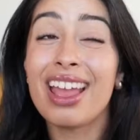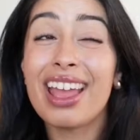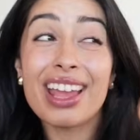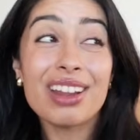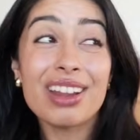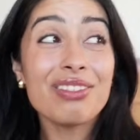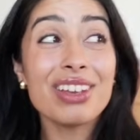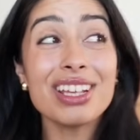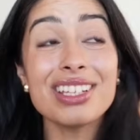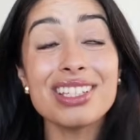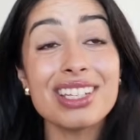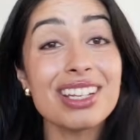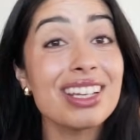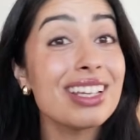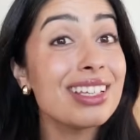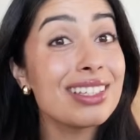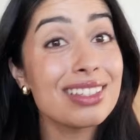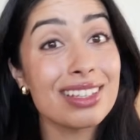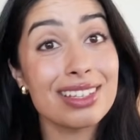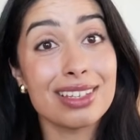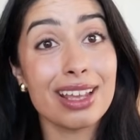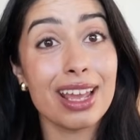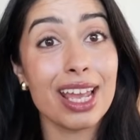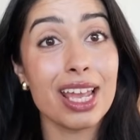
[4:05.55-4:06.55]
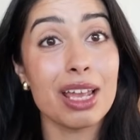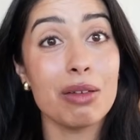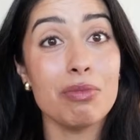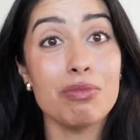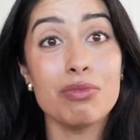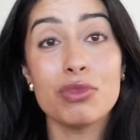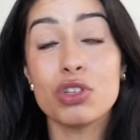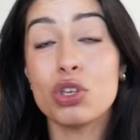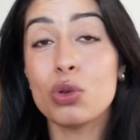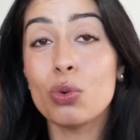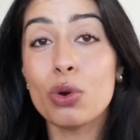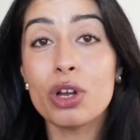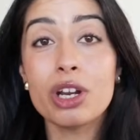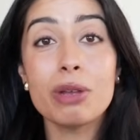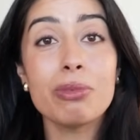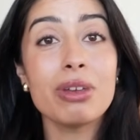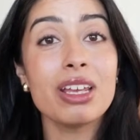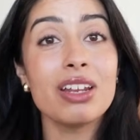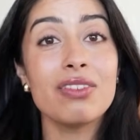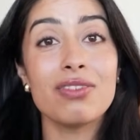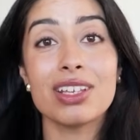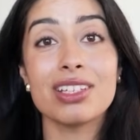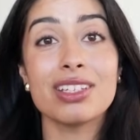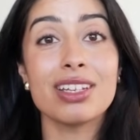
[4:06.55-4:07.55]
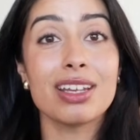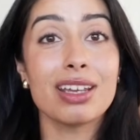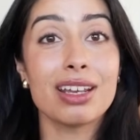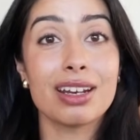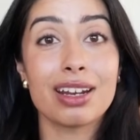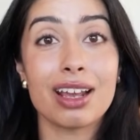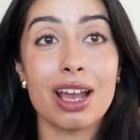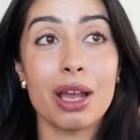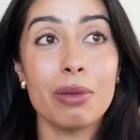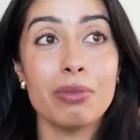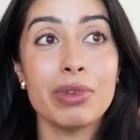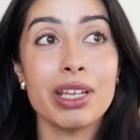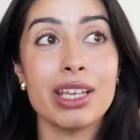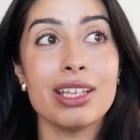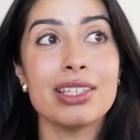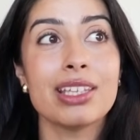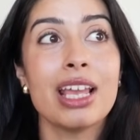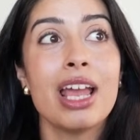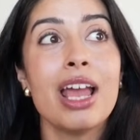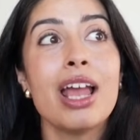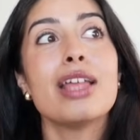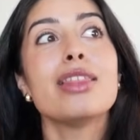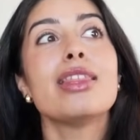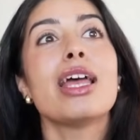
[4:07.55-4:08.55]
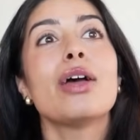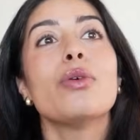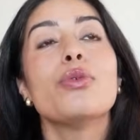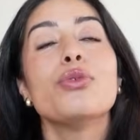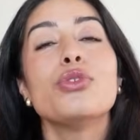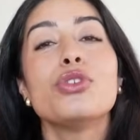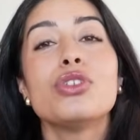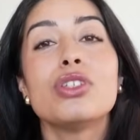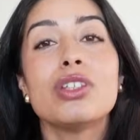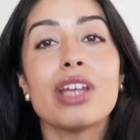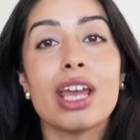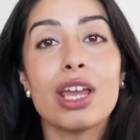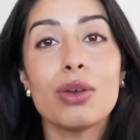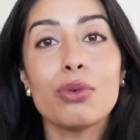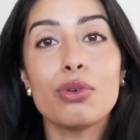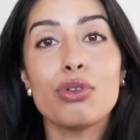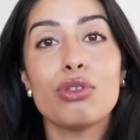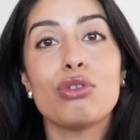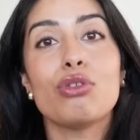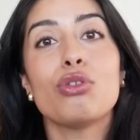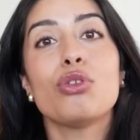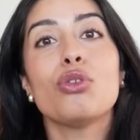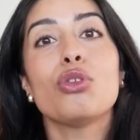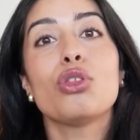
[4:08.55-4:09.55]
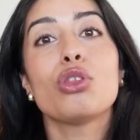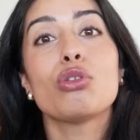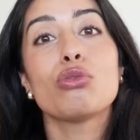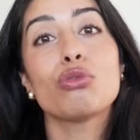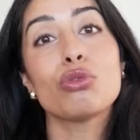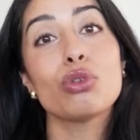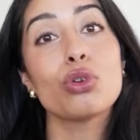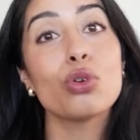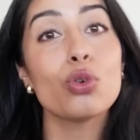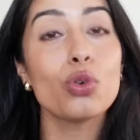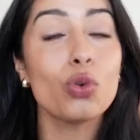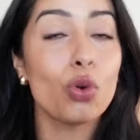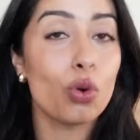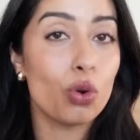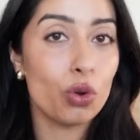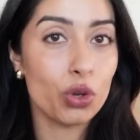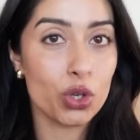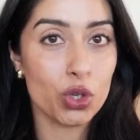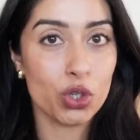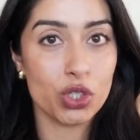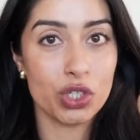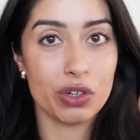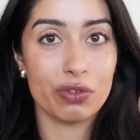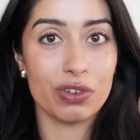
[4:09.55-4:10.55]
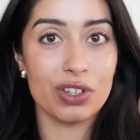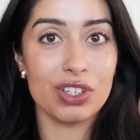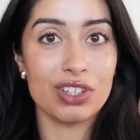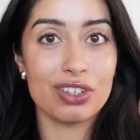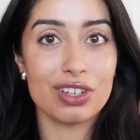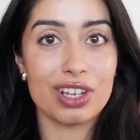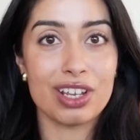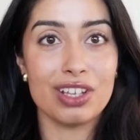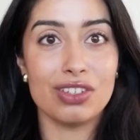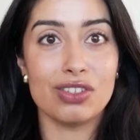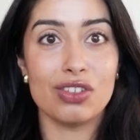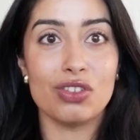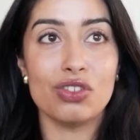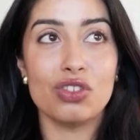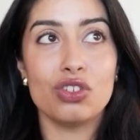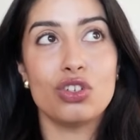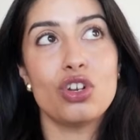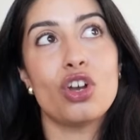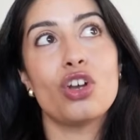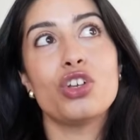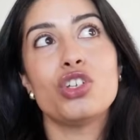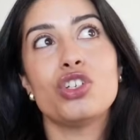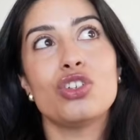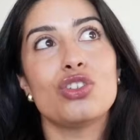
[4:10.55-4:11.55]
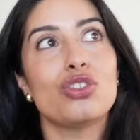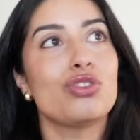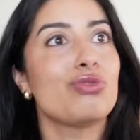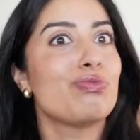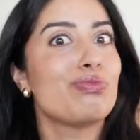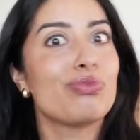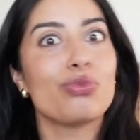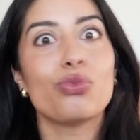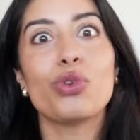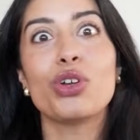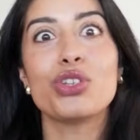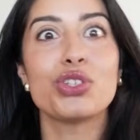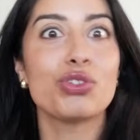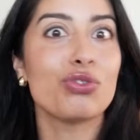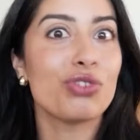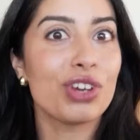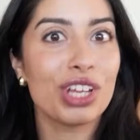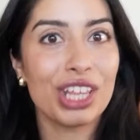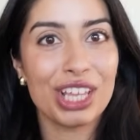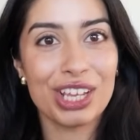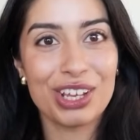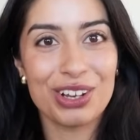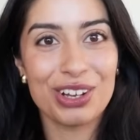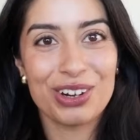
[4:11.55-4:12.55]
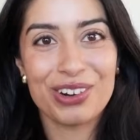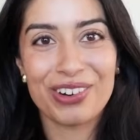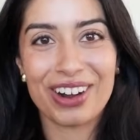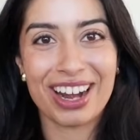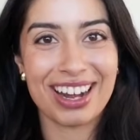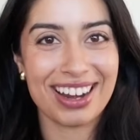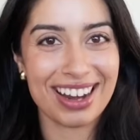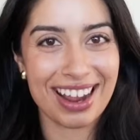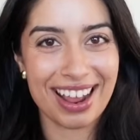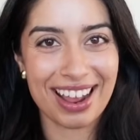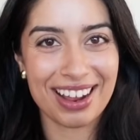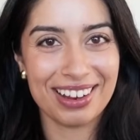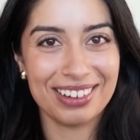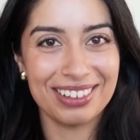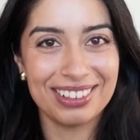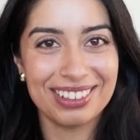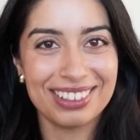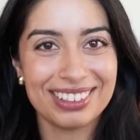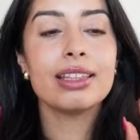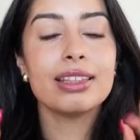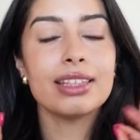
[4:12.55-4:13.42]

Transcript: Investing is the same. You want to be investing in companies that will stay with you through all your different seasons, not just what's really good right now.